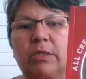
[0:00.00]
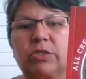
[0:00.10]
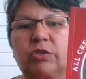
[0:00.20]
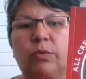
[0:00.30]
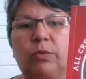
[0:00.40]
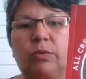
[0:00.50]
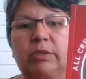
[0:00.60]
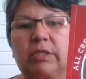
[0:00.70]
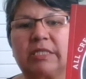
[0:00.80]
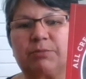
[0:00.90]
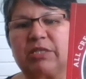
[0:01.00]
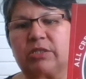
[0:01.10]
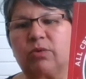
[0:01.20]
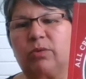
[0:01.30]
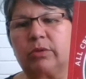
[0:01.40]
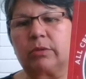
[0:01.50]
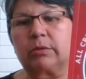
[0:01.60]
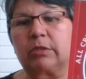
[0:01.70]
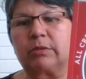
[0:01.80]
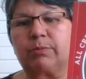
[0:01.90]
sold, has been sold,
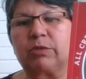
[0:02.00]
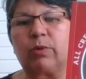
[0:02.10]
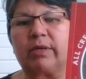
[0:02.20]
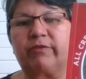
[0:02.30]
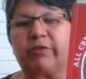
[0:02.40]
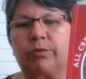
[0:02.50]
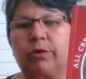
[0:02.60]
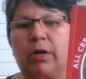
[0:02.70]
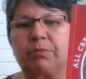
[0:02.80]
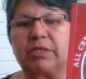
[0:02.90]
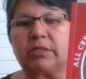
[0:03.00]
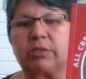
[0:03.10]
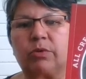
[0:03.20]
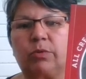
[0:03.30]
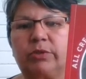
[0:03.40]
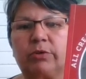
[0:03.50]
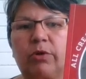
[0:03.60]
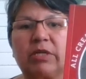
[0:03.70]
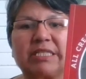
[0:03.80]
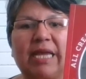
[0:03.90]
there's been quite a few copies sold
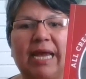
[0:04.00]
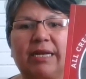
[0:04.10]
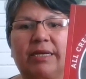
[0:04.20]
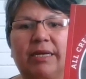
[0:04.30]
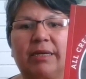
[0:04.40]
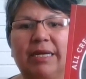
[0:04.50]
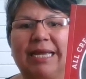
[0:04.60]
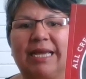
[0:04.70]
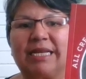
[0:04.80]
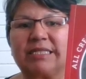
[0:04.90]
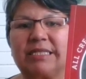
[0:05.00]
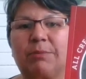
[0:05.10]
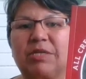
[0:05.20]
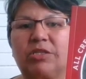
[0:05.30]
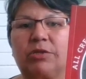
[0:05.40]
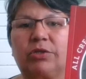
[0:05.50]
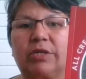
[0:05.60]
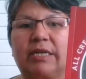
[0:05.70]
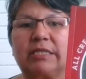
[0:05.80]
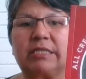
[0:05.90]
across Canada and some into the
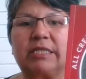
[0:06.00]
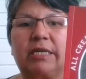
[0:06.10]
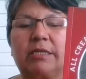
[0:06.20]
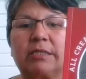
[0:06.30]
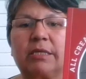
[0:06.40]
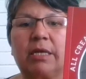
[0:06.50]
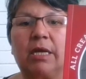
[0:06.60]
United States.